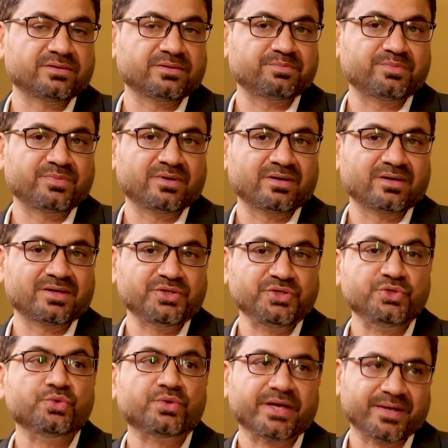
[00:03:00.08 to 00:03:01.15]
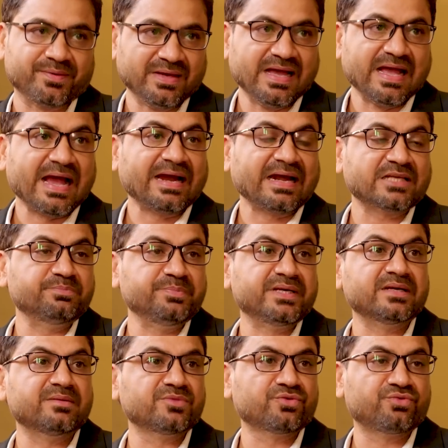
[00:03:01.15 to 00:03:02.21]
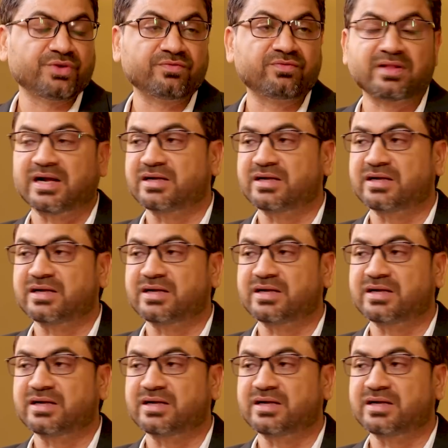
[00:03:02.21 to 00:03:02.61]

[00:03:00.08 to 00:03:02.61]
UK and has become the fifth